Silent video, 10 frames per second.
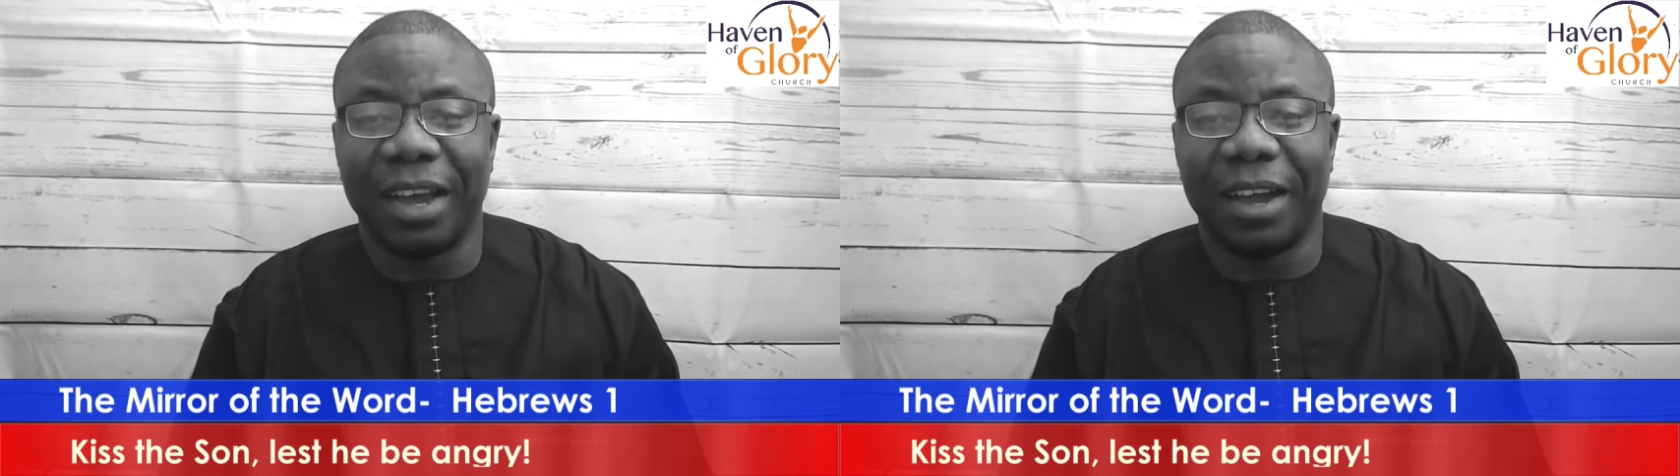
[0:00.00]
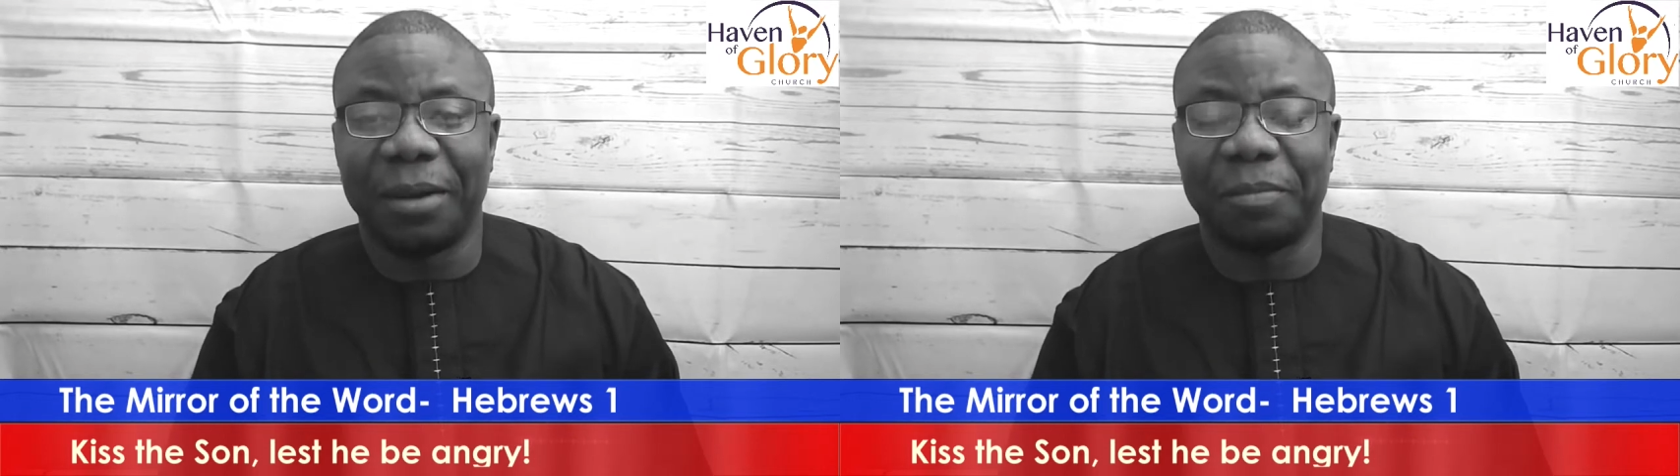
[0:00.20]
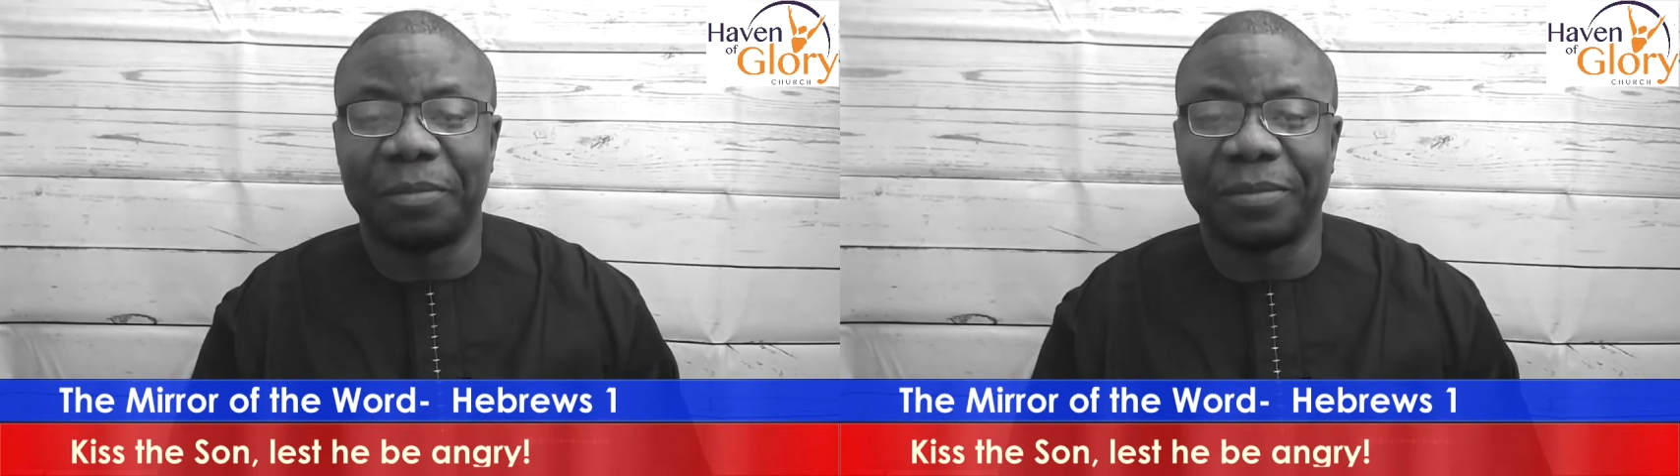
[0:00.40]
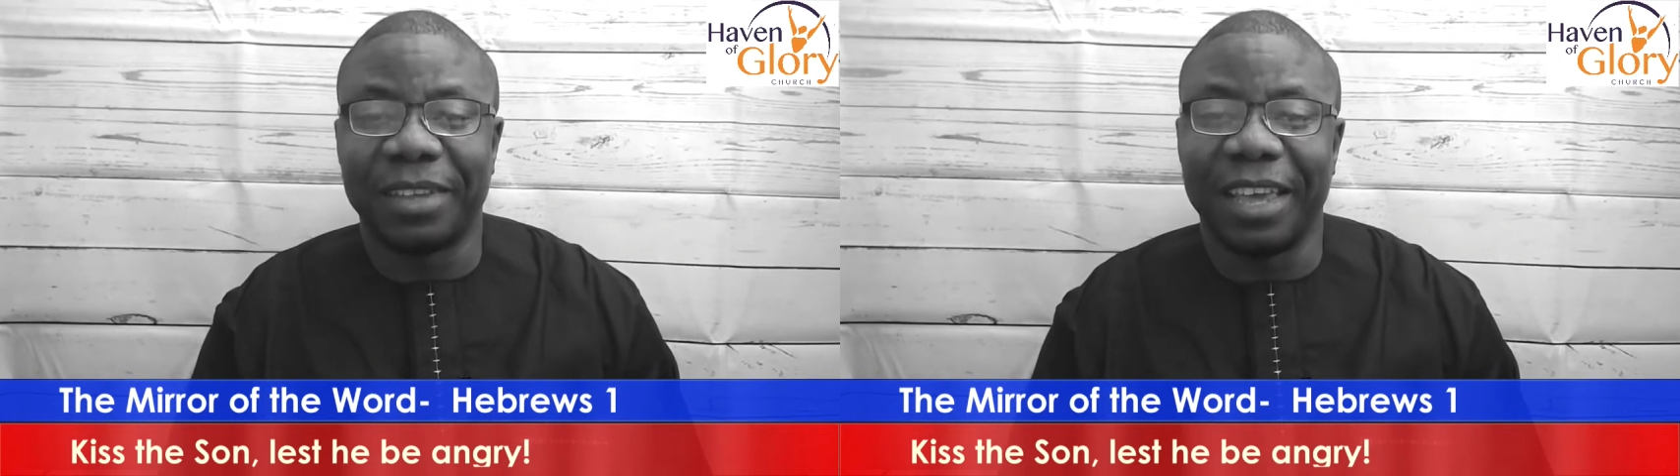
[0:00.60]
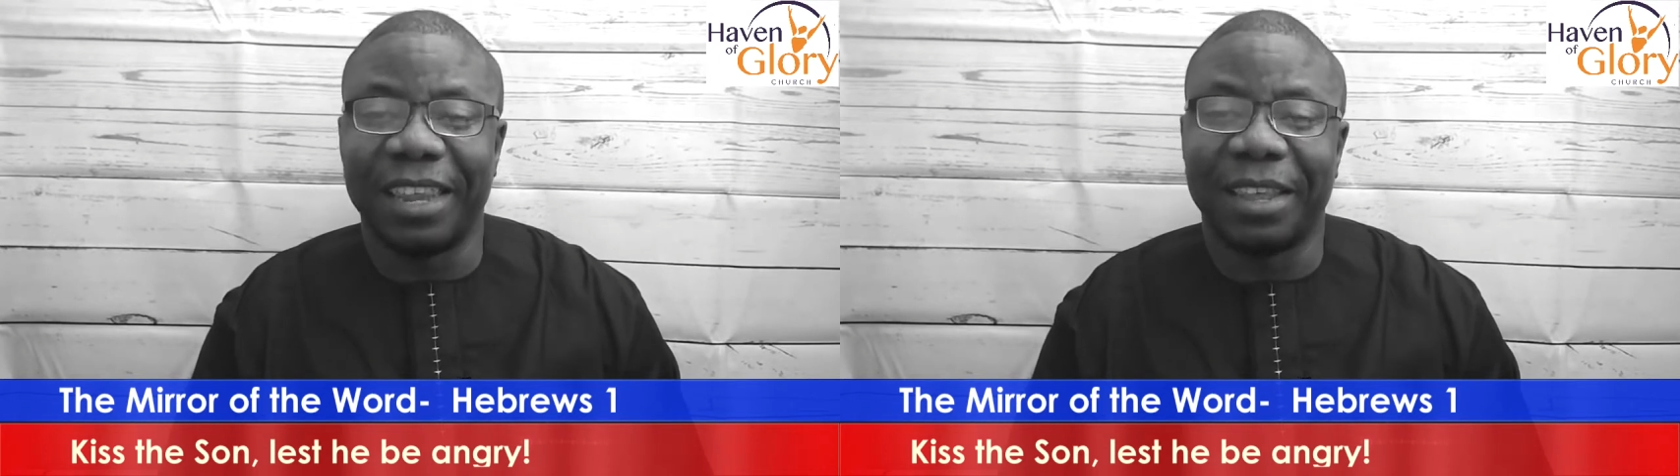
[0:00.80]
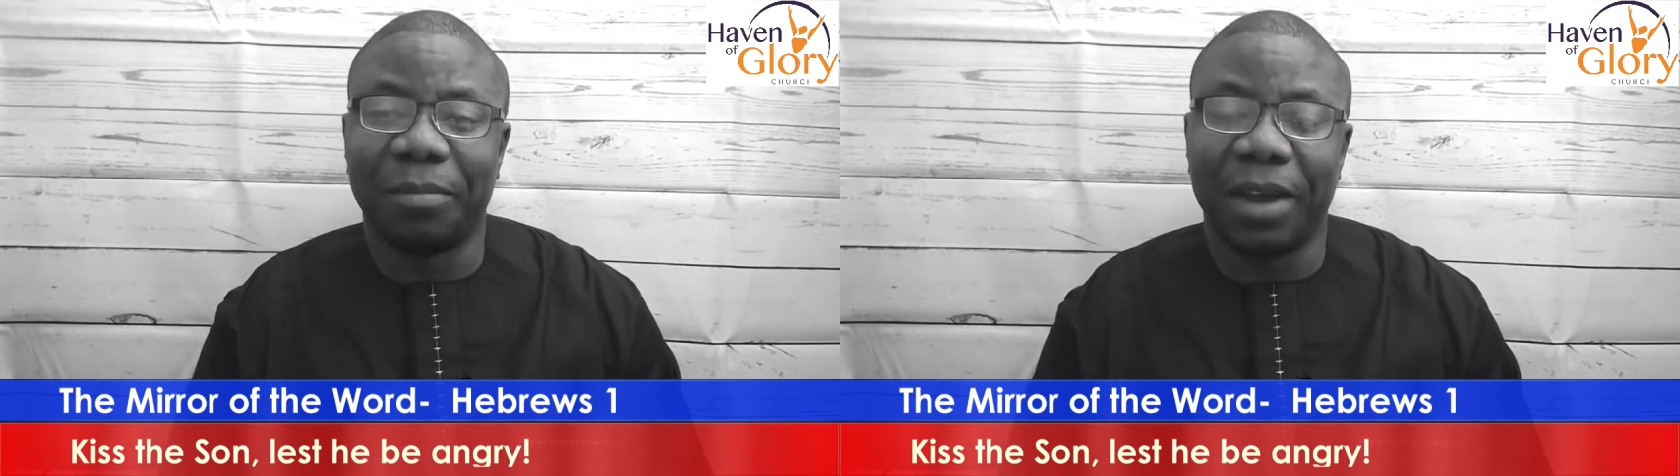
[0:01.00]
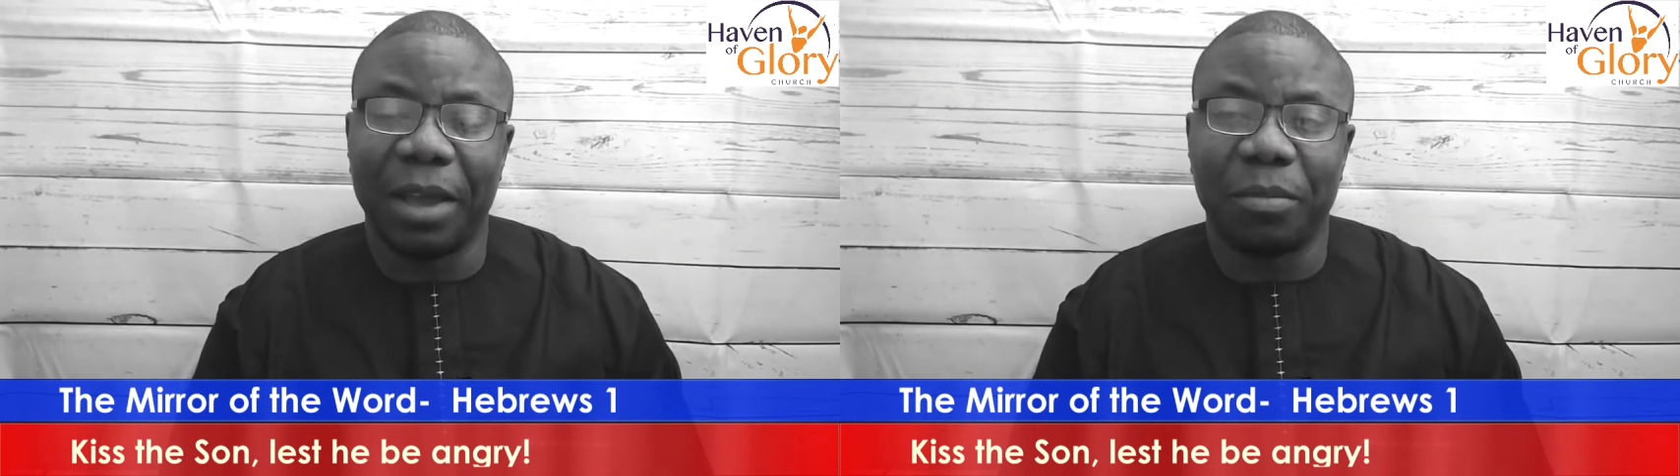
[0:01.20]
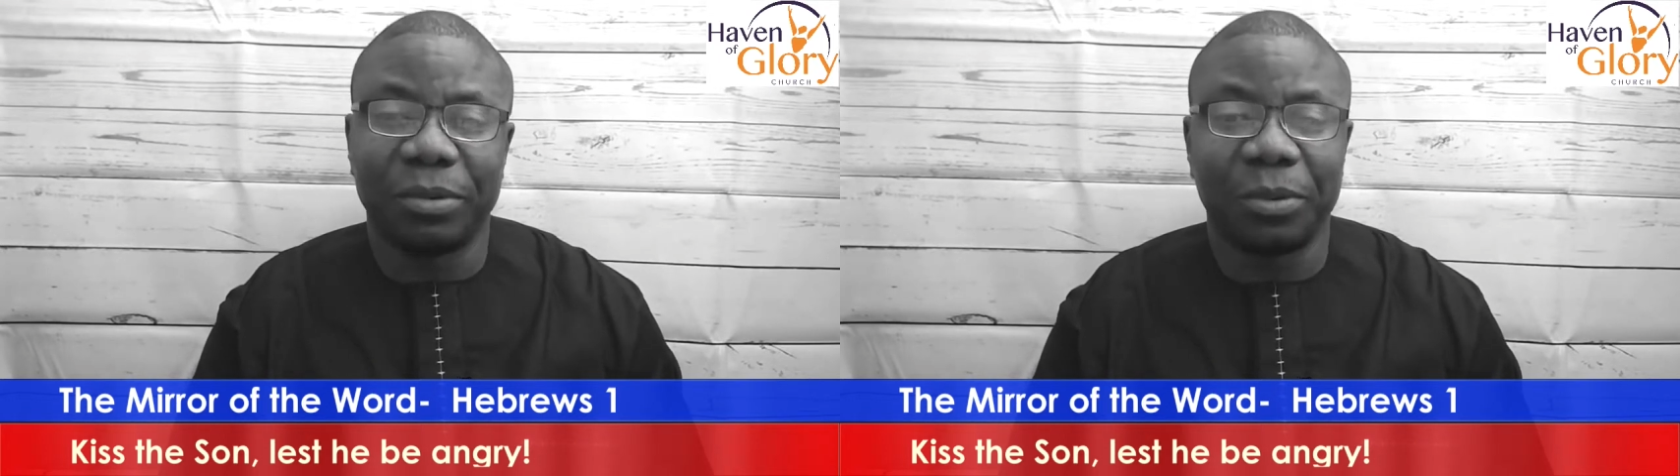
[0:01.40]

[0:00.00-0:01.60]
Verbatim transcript: um, in the Bible.